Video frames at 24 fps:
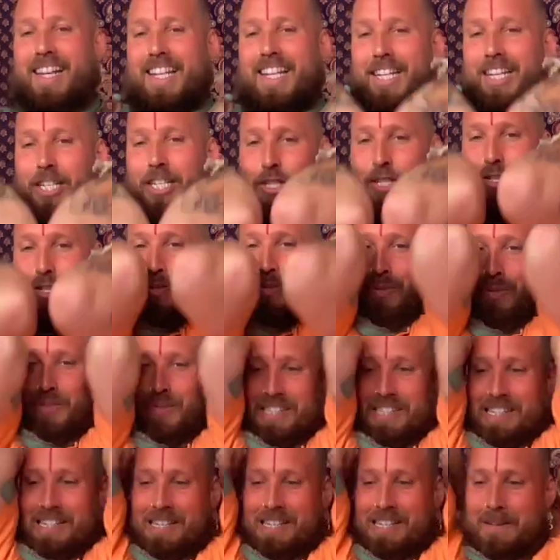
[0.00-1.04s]

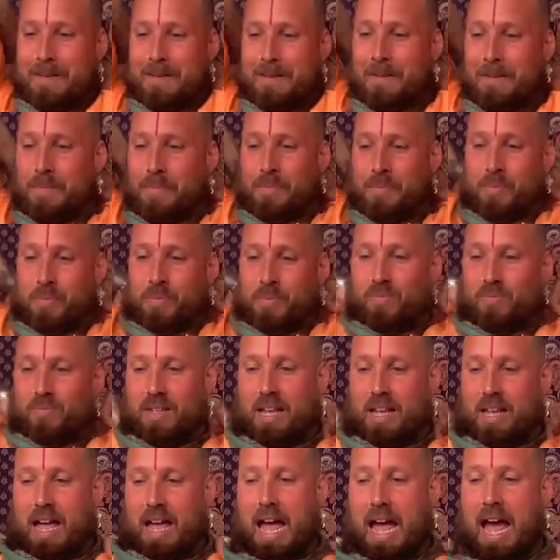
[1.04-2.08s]
issues,
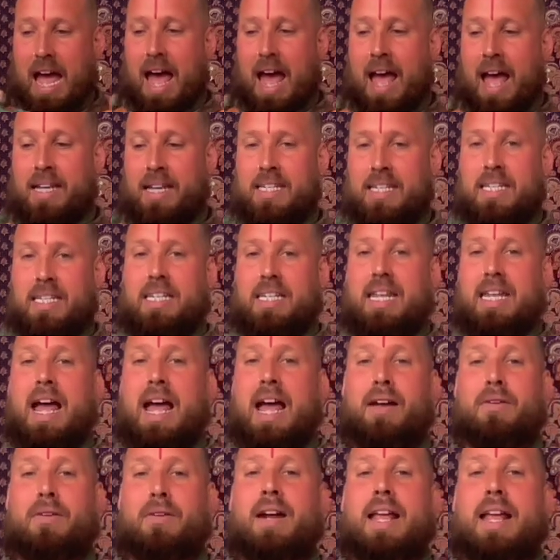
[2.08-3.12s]
and yeah,
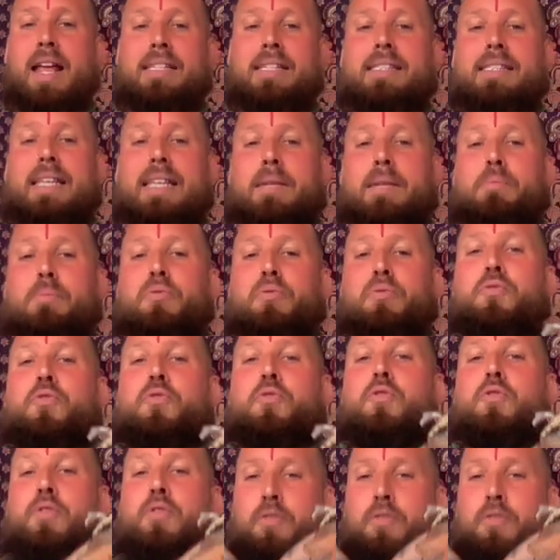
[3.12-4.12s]
as said before,